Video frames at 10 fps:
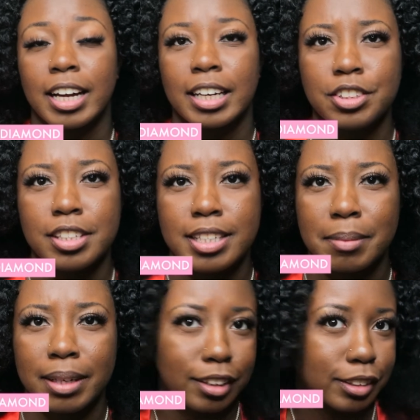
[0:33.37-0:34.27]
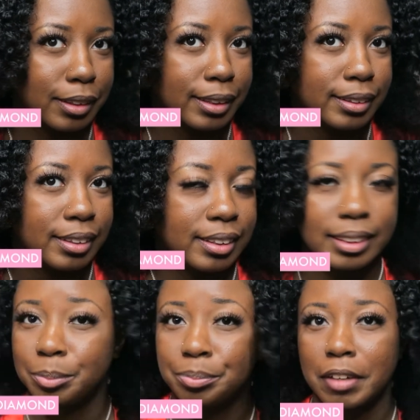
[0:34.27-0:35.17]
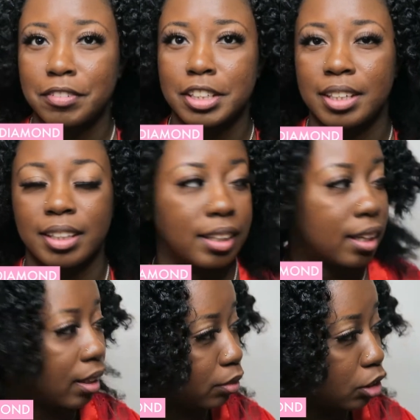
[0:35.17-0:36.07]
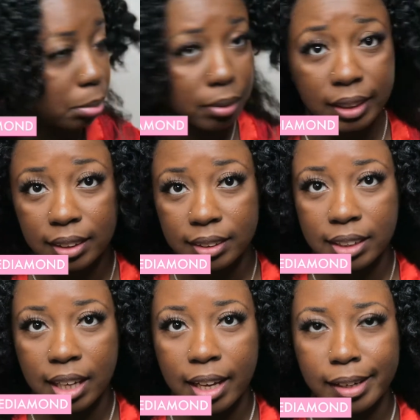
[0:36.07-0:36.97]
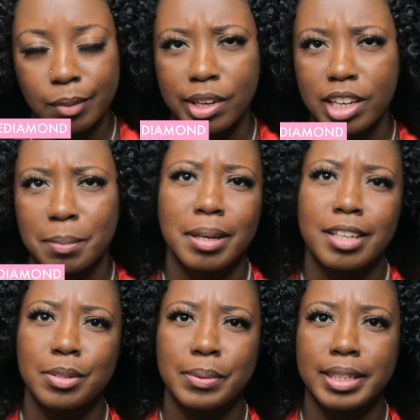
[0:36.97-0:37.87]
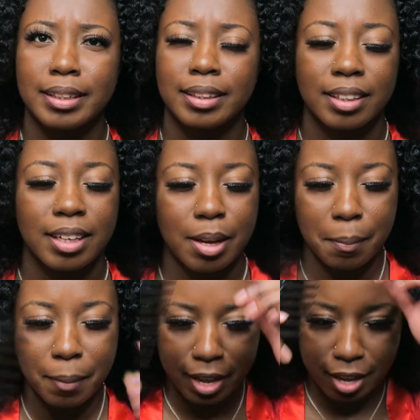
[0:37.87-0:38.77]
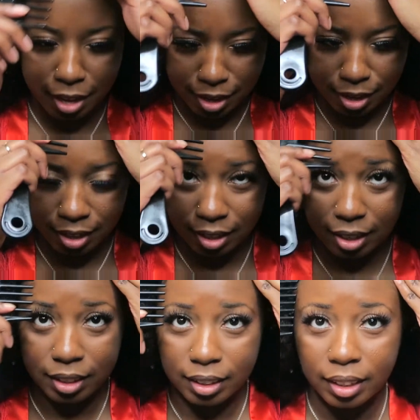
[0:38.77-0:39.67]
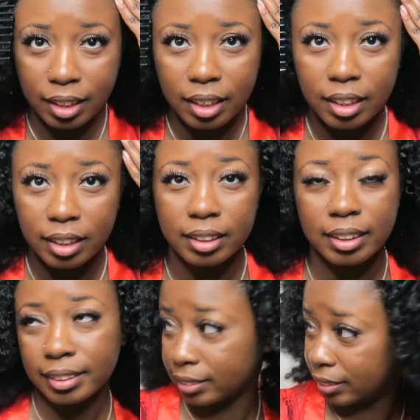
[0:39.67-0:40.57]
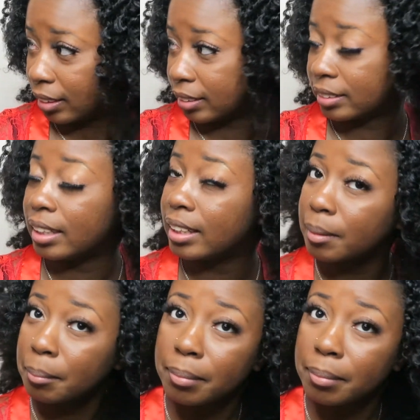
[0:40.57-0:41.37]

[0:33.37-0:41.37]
As you can see, my hair looks crazy. I've just taken it out of 2 braids and we're going to be doing my hair in, I guess, sleek